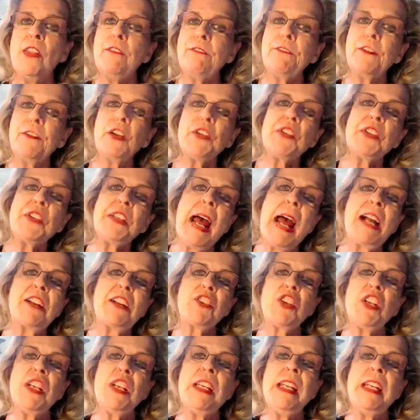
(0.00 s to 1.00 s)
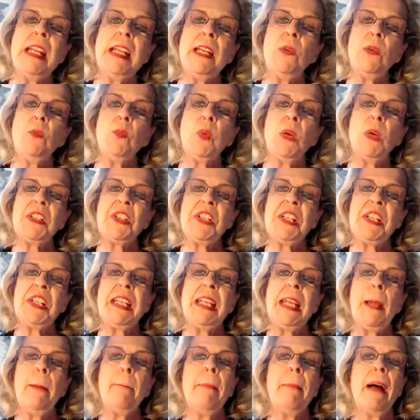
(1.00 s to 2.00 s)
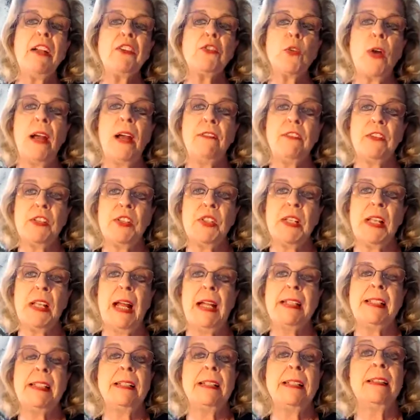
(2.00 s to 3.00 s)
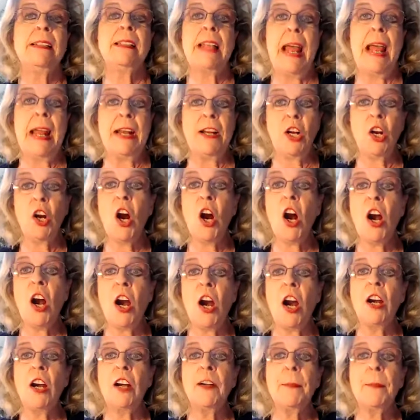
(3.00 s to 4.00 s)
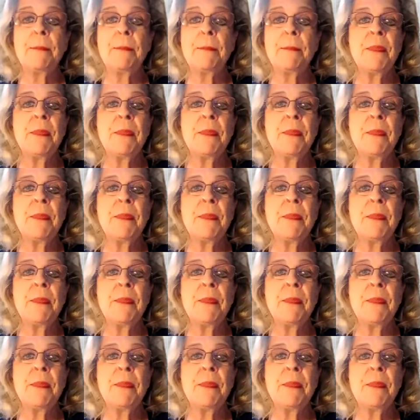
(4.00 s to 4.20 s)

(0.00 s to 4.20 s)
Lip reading: The first action needed was to get my driver's license and a car.